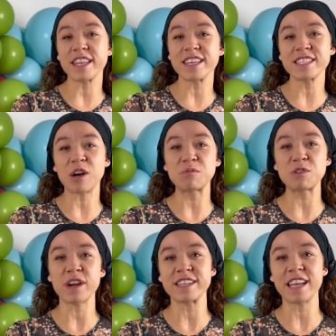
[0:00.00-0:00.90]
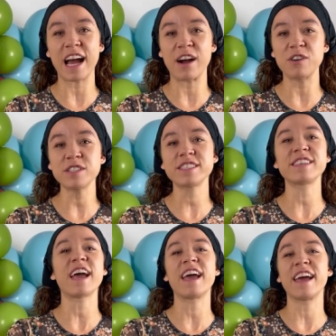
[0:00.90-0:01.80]
this helped you guys out
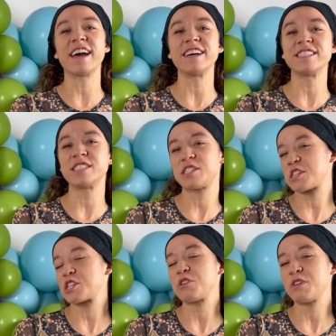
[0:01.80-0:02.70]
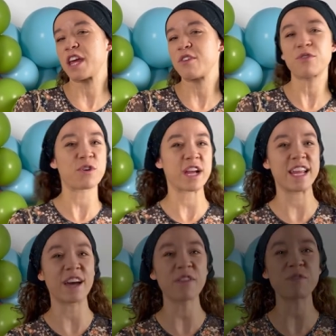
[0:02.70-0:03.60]
and tune in for
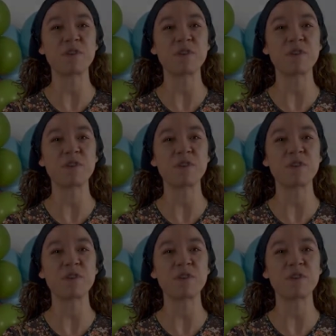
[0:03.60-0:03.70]
another